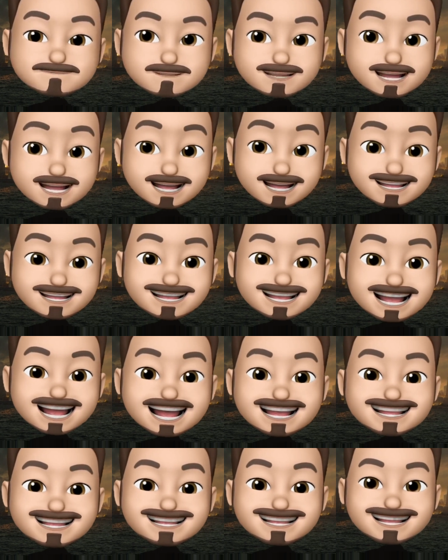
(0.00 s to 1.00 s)
from Skull
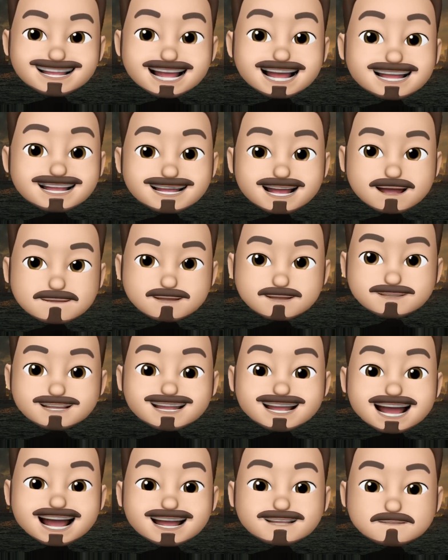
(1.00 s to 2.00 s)
Island, and they never
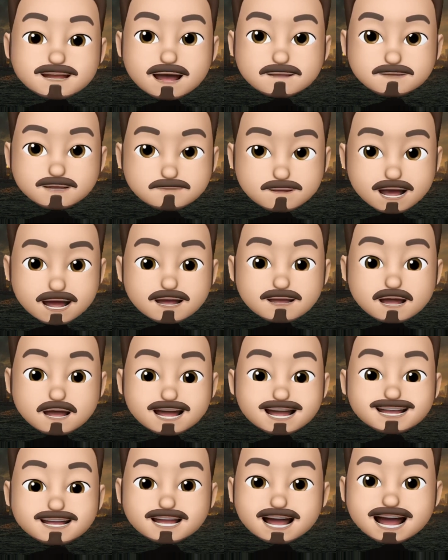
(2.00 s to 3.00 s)
even get around to
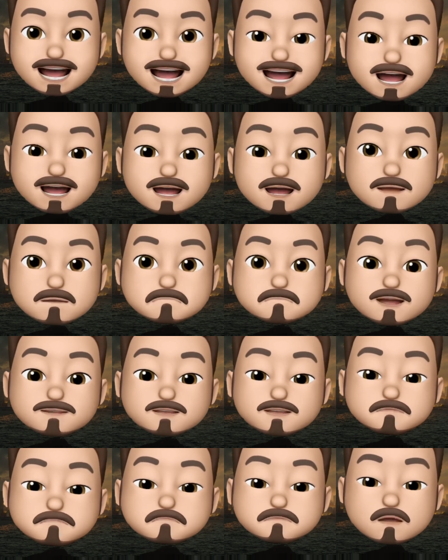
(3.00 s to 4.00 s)
acknowledging it. But if
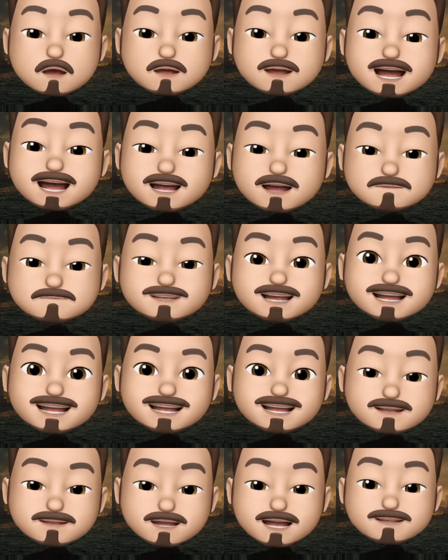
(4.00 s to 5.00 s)
you're rocking up to
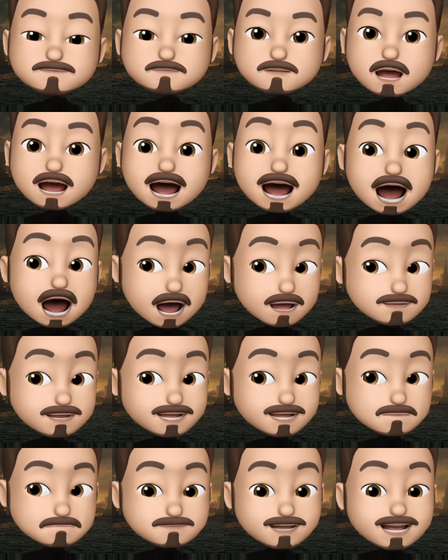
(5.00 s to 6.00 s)
this looking for a
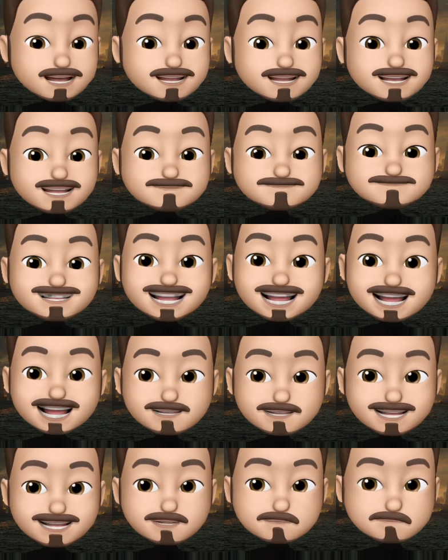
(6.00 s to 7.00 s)
character piece, you're kind
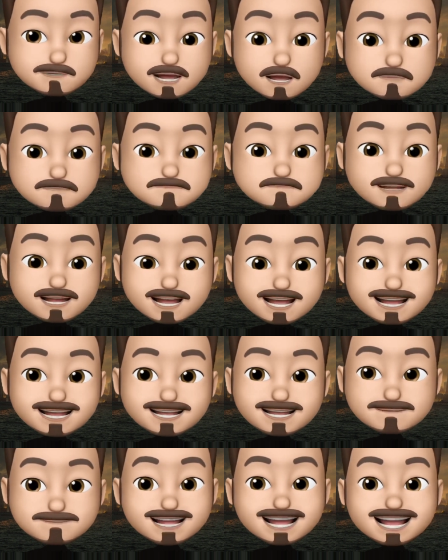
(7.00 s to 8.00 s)
of in the wrong place
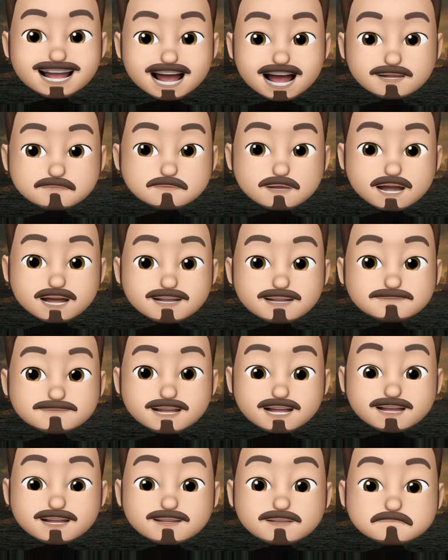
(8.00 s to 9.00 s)
to begin with.
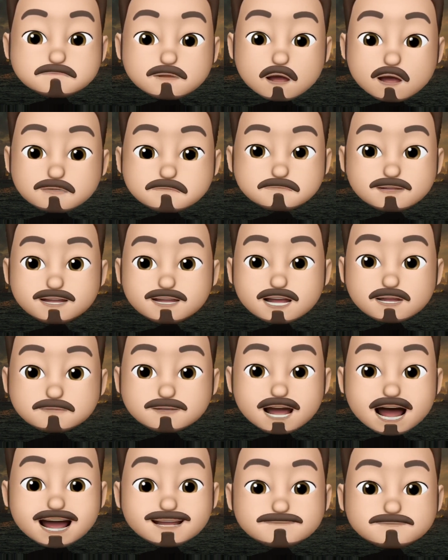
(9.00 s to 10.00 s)
If Mothra
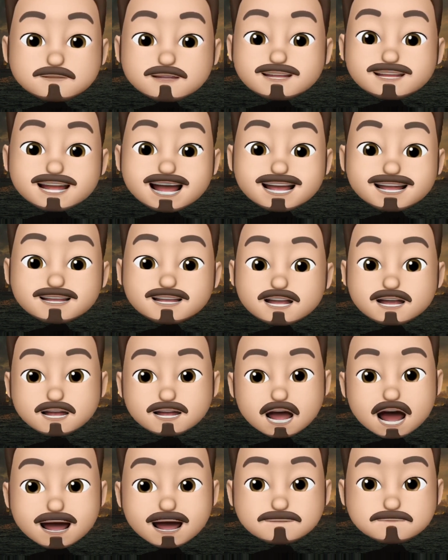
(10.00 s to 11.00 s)
2K14's your
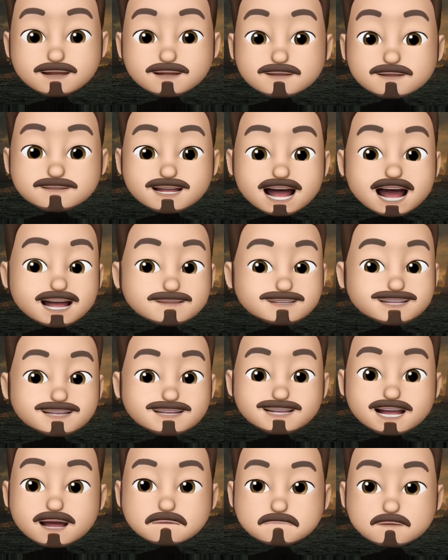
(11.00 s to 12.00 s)
jam, though, oh yeah,
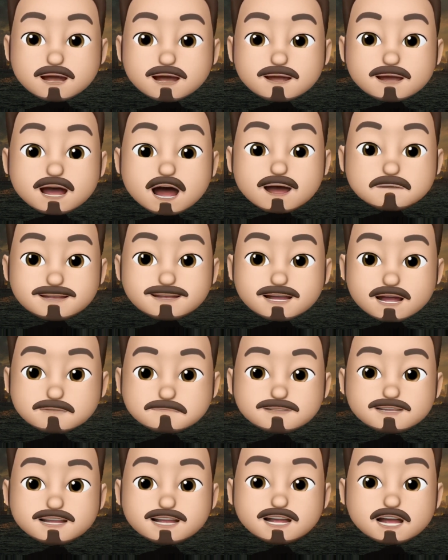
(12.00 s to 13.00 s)
step on up.
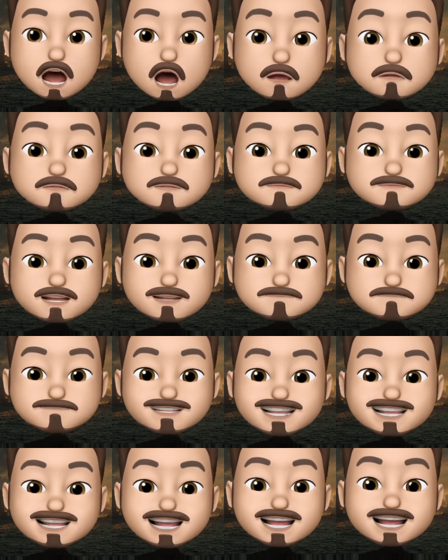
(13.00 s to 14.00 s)
No joke, for
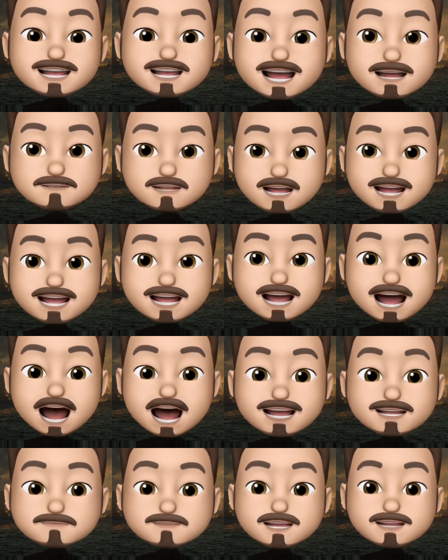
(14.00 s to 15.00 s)
city-leveling,
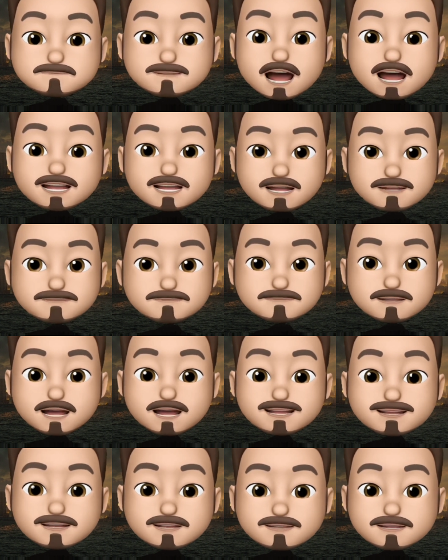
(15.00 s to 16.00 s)
kaiju-smashing
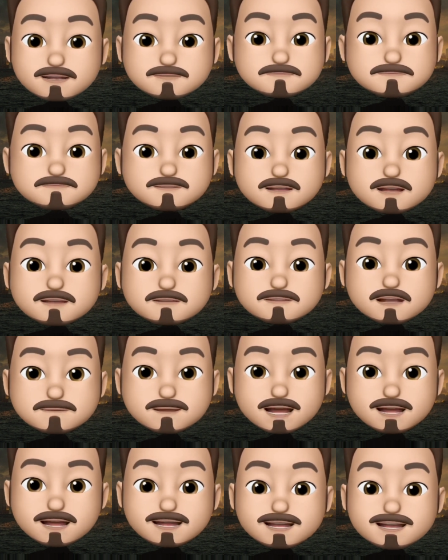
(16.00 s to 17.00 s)
fun, look no further. I
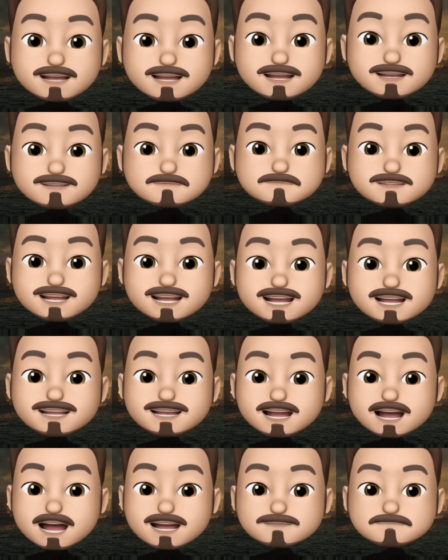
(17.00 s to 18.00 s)
mean, I really
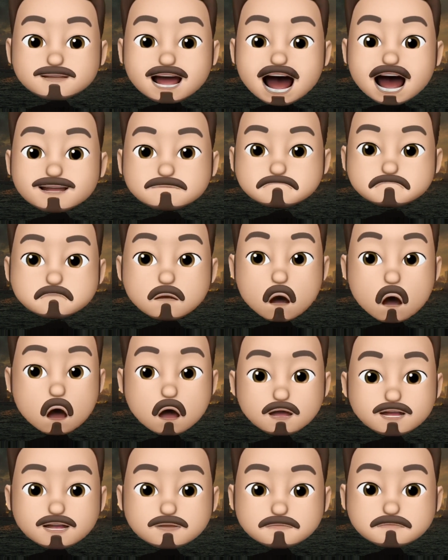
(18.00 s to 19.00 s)
can't add
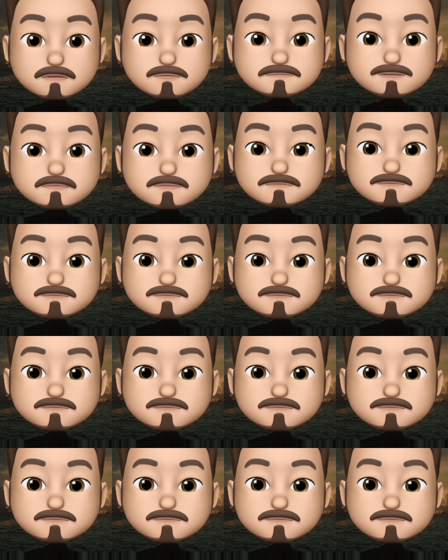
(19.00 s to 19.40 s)
more to a review